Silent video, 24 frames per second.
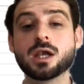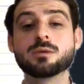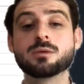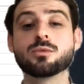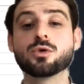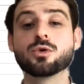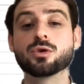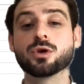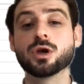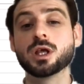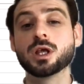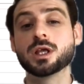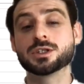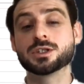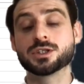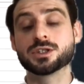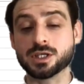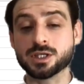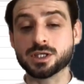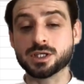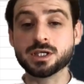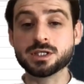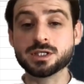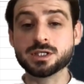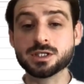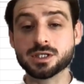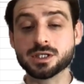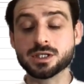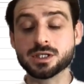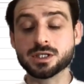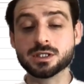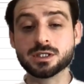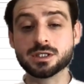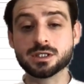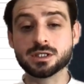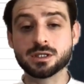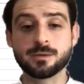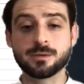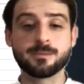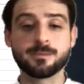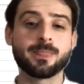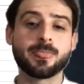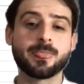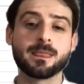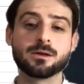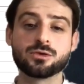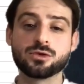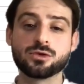any more suggestions
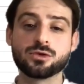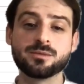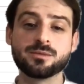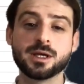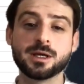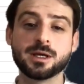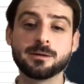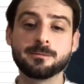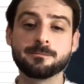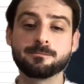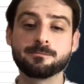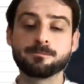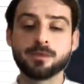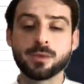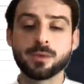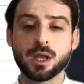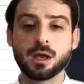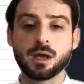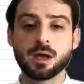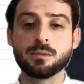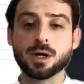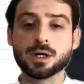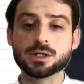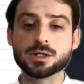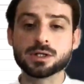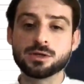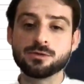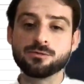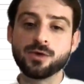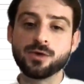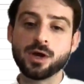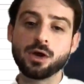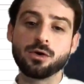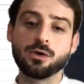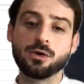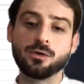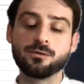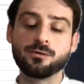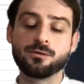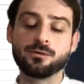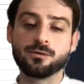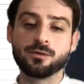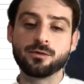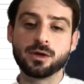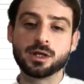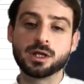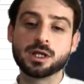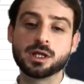to me about the way of
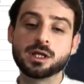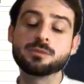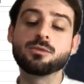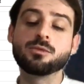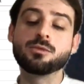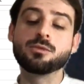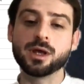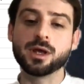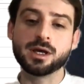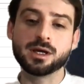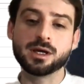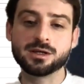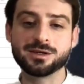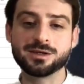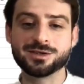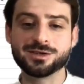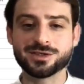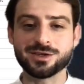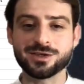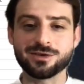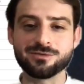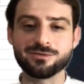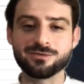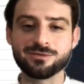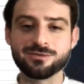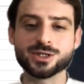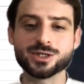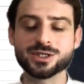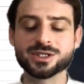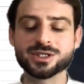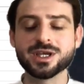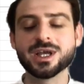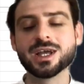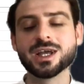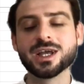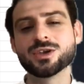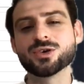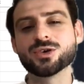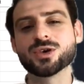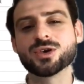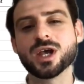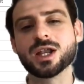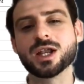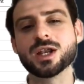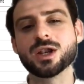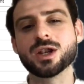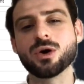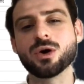demoing some features, you
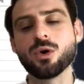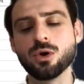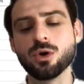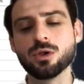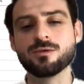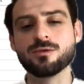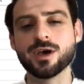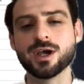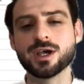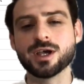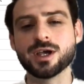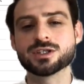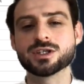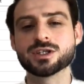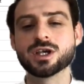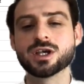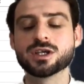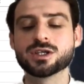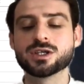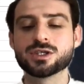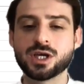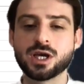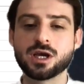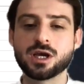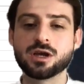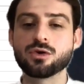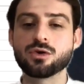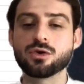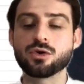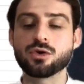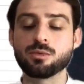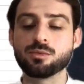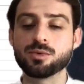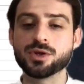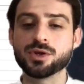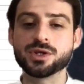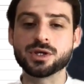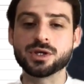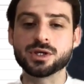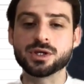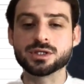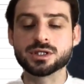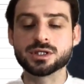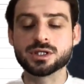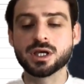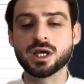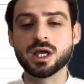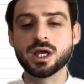can always share your
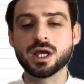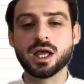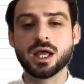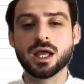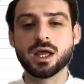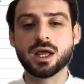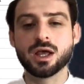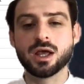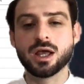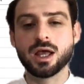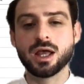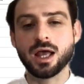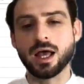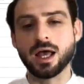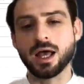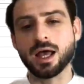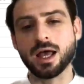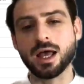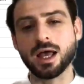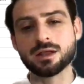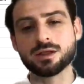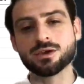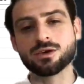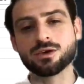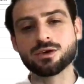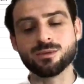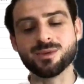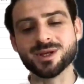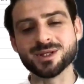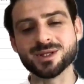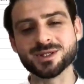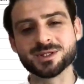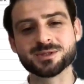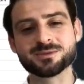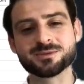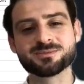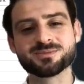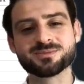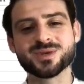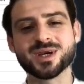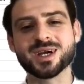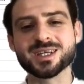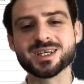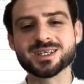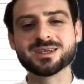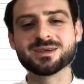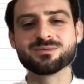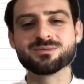opinions at the comments,
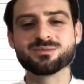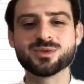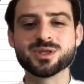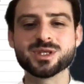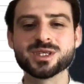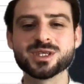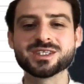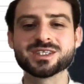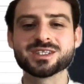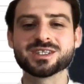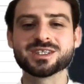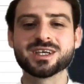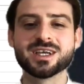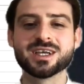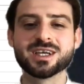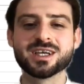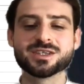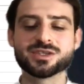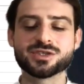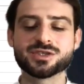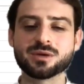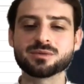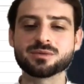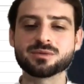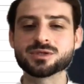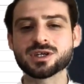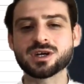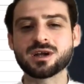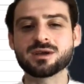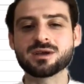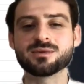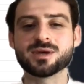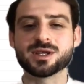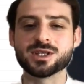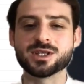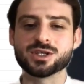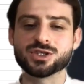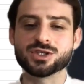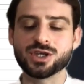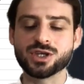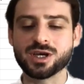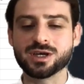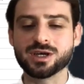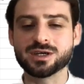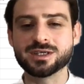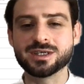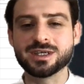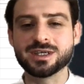right? Please subscribe and
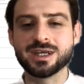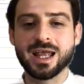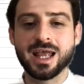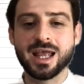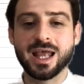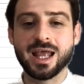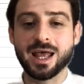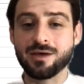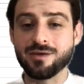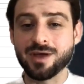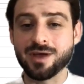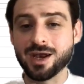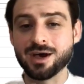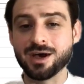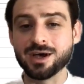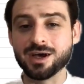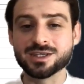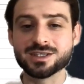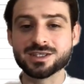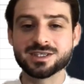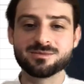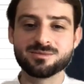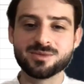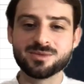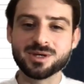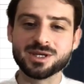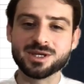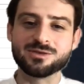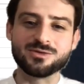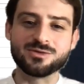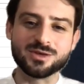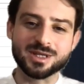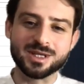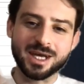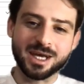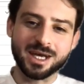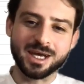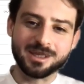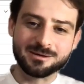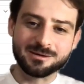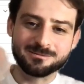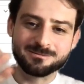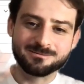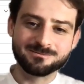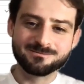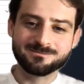share. Have a nice, beautiful day.